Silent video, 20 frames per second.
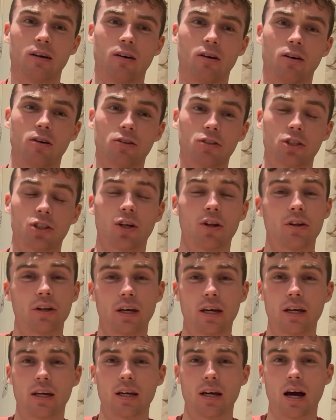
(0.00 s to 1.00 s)
on
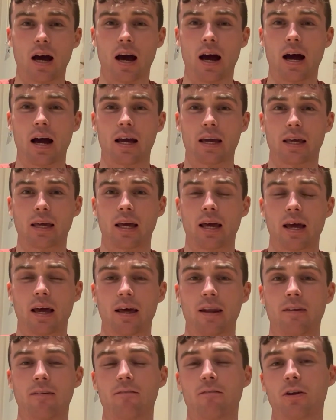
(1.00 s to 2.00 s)
Sunday I
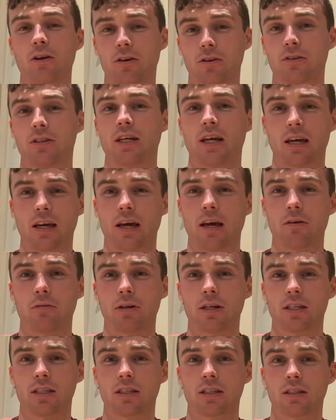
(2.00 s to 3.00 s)
can run a good 10k
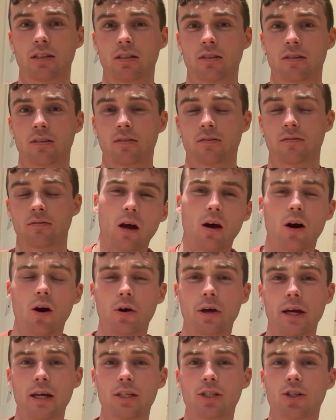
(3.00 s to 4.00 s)
race.
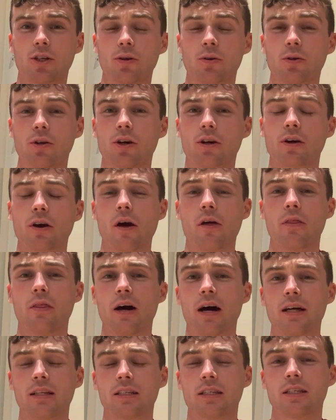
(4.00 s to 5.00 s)
Okay, so look,
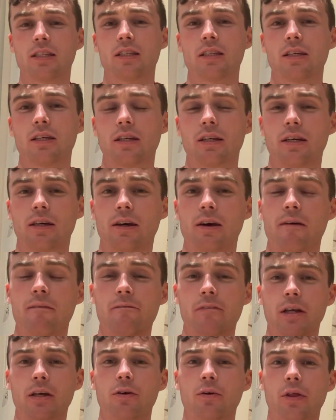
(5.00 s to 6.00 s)
that's the
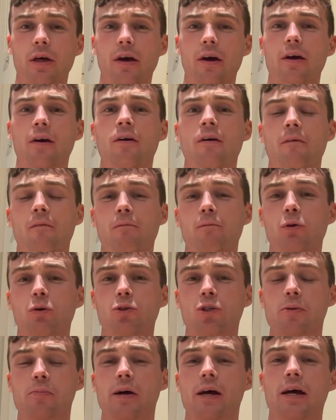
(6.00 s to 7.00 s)
video there.
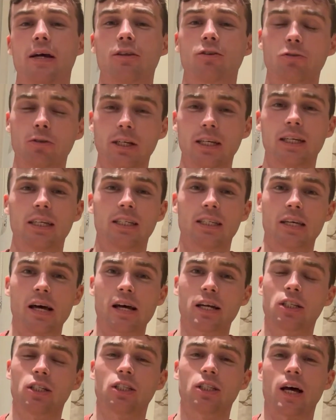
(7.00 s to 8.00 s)
Those are my 3 key
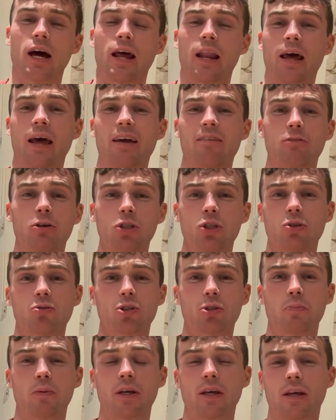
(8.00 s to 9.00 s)
sessions, and I have also
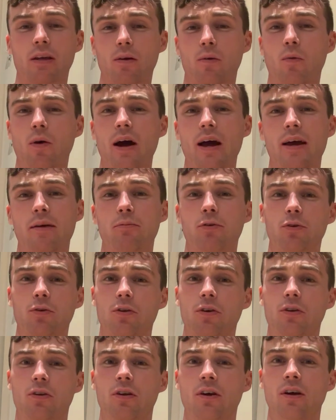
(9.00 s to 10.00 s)
explained why I'm
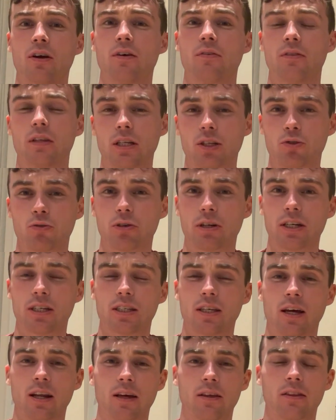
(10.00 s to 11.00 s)
doing this race,
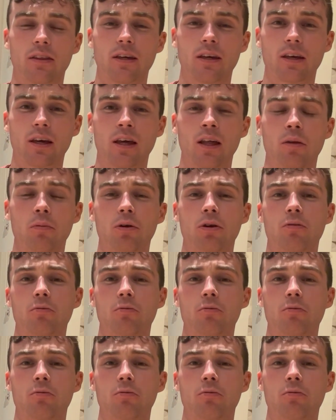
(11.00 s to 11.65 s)
and I think it'll be